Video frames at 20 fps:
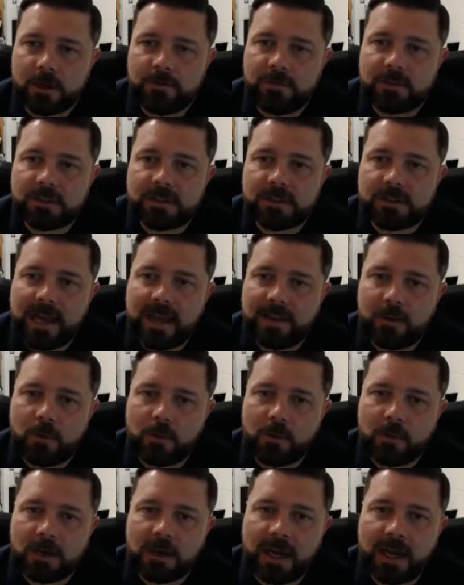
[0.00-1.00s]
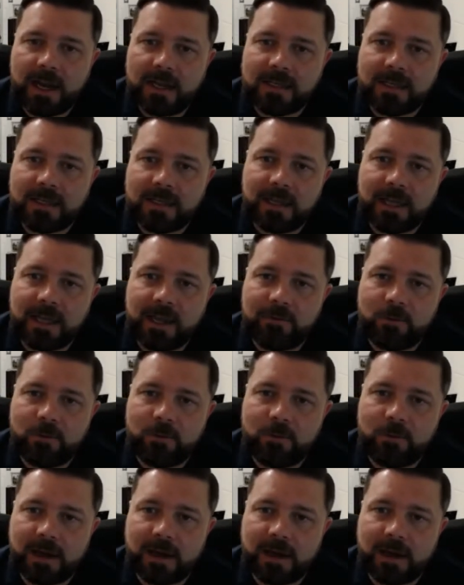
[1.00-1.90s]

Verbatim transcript: if it's highly organized and they have great